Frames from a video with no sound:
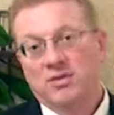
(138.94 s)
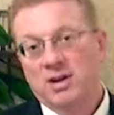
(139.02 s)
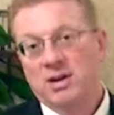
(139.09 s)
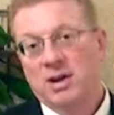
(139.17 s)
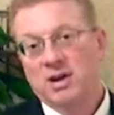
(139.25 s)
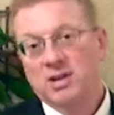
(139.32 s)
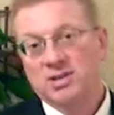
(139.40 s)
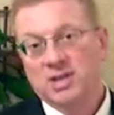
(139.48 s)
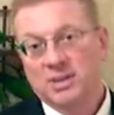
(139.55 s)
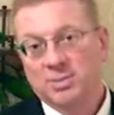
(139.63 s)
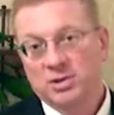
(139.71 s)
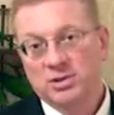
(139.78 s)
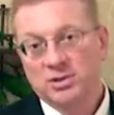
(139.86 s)
veterinarians
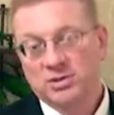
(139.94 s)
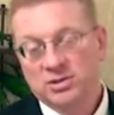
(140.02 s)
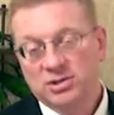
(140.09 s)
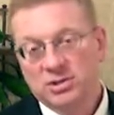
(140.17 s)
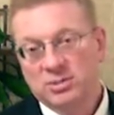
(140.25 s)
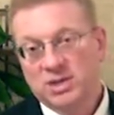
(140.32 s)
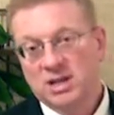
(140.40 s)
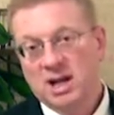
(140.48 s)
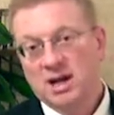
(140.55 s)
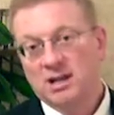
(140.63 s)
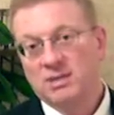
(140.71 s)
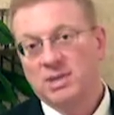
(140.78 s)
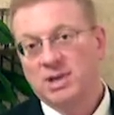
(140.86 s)
and producers should be
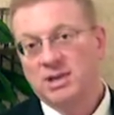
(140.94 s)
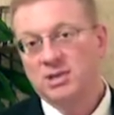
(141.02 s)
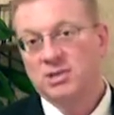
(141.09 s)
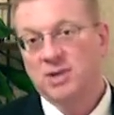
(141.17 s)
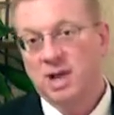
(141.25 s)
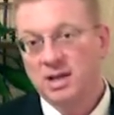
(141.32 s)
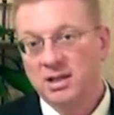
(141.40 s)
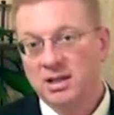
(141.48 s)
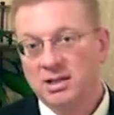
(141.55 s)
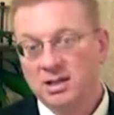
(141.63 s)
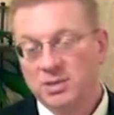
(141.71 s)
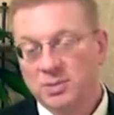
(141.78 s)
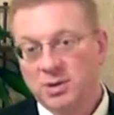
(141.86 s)
documenting training
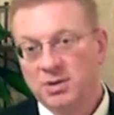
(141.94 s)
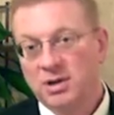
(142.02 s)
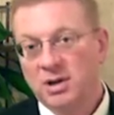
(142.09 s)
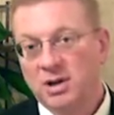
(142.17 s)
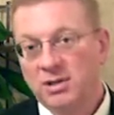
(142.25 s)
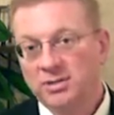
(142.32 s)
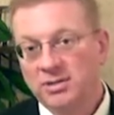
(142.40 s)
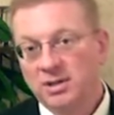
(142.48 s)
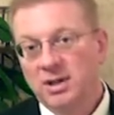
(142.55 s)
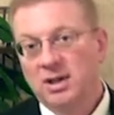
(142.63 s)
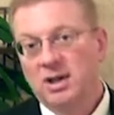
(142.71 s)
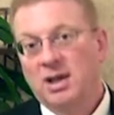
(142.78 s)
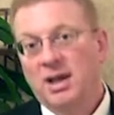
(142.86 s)
on these protocols
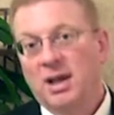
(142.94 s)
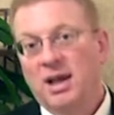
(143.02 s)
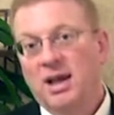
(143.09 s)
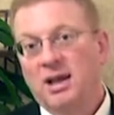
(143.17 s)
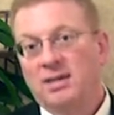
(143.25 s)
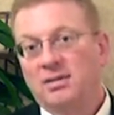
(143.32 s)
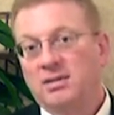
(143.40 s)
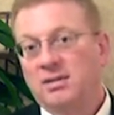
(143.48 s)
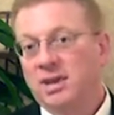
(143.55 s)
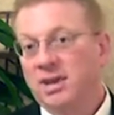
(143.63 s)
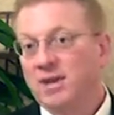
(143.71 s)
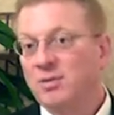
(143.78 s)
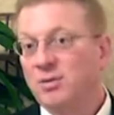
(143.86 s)
and
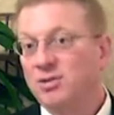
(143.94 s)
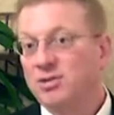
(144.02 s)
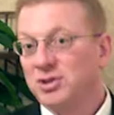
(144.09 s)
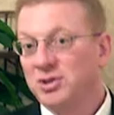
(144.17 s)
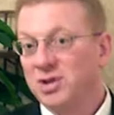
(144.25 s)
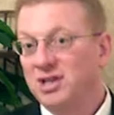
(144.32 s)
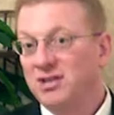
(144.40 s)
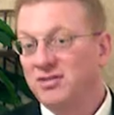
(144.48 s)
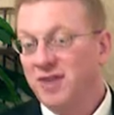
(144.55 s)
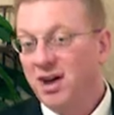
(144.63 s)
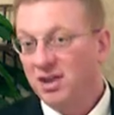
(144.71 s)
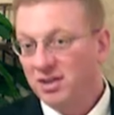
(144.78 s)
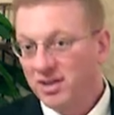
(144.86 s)
that everyone's agreed to
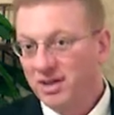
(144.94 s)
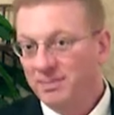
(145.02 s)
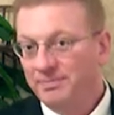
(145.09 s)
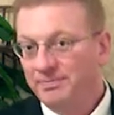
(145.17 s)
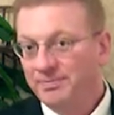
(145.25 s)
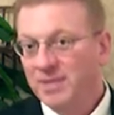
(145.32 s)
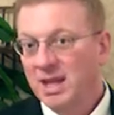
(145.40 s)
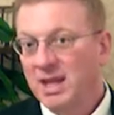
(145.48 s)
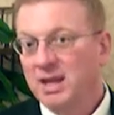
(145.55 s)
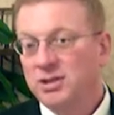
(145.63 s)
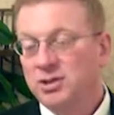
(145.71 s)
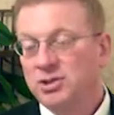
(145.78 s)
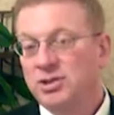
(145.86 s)
follow them,
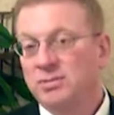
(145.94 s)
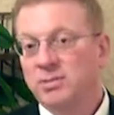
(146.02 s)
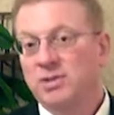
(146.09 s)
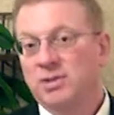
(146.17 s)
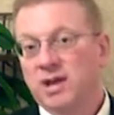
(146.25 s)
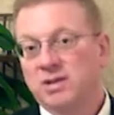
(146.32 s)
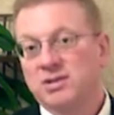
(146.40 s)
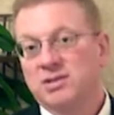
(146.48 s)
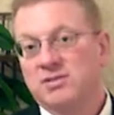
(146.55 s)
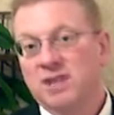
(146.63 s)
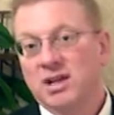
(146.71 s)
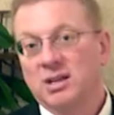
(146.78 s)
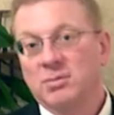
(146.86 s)
and there should be records
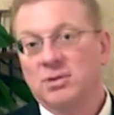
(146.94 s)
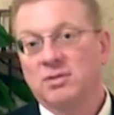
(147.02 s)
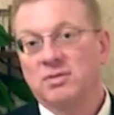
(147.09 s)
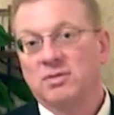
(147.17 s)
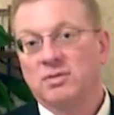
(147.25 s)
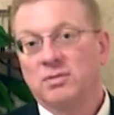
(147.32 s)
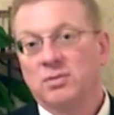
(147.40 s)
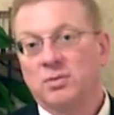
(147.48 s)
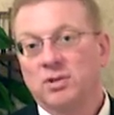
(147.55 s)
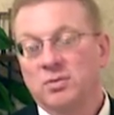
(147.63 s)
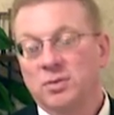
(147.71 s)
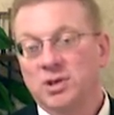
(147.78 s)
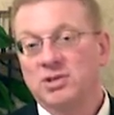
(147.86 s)
available
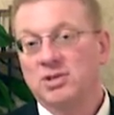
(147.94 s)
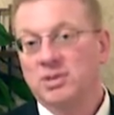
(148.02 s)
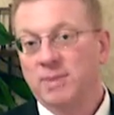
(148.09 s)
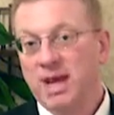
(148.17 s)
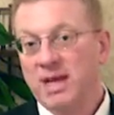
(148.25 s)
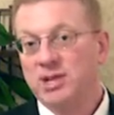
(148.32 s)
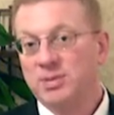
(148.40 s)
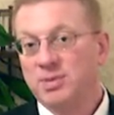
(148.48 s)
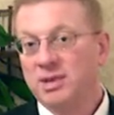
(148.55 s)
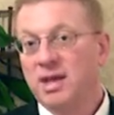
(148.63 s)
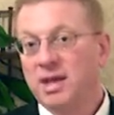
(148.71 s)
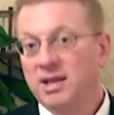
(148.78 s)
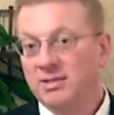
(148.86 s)
with which the management
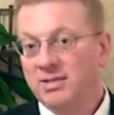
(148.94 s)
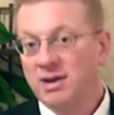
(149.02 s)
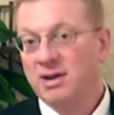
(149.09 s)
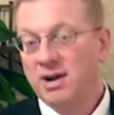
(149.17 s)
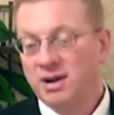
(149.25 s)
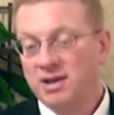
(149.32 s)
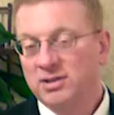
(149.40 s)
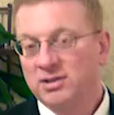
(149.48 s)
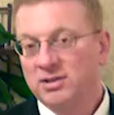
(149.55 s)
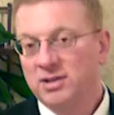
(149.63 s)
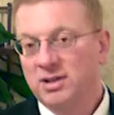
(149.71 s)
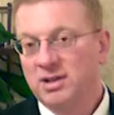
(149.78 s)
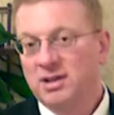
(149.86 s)
and the
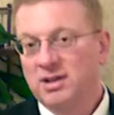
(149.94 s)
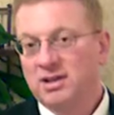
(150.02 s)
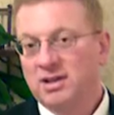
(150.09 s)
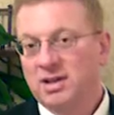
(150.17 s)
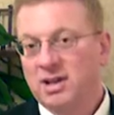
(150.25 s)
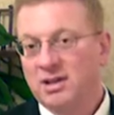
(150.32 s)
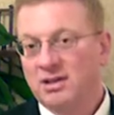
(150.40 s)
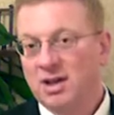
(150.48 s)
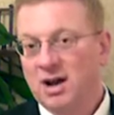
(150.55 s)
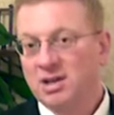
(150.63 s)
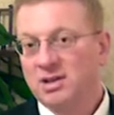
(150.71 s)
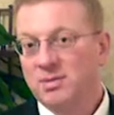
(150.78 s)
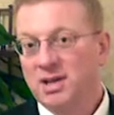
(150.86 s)
veterinarians can
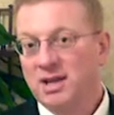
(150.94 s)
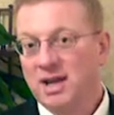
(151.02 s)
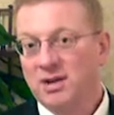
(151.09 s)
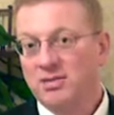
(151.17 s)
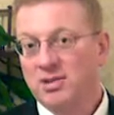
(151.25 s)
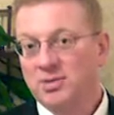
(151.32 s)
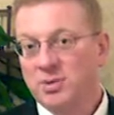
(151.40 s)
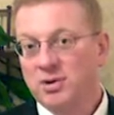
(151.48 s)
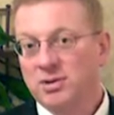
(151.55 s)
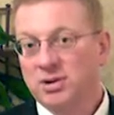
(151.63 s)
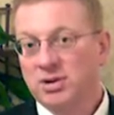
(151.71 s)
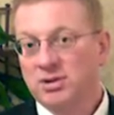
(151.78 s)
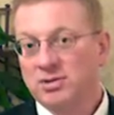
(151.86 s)
document how these
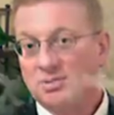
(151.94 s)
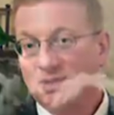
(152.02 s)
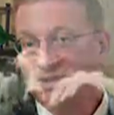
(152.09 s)
protocols are being